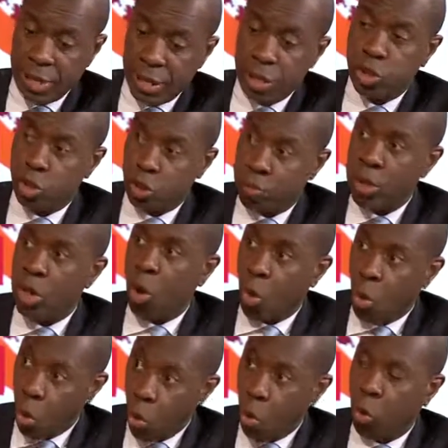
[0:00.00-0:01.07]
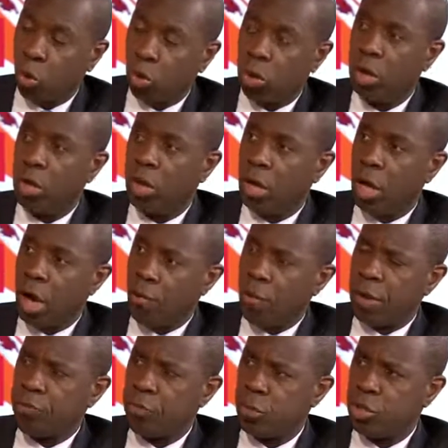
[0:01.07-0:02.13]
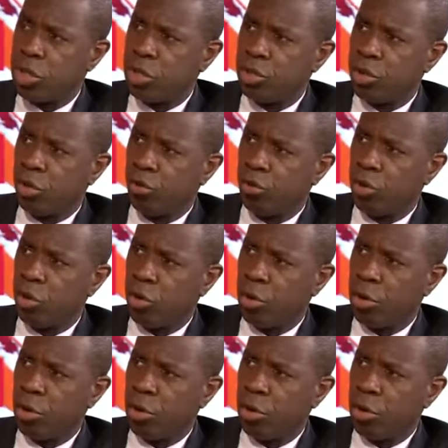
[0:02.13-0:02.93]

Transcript: this should be all uh, refugee children who